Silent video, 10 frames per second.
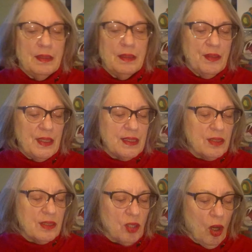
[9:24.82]
this is
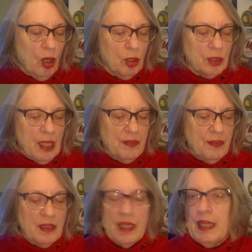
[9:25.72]
called The
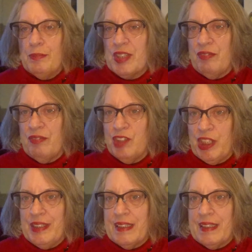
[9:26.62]
Names of
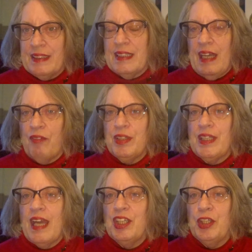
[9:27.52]
Jesus, and every
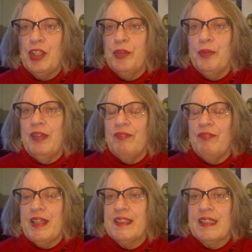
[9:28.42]
day you
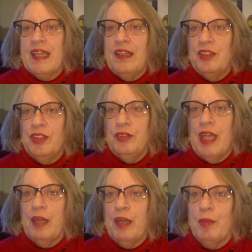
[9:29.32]
investigate a new
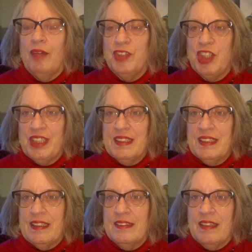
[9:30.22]
name of
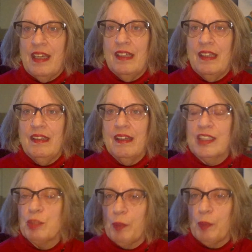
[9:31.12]
Jesus and
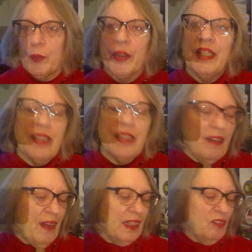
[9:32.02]
explore it, and
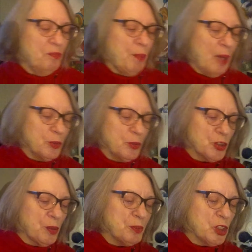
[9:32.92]
they give Bible
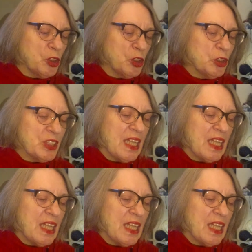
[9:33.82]
scriptures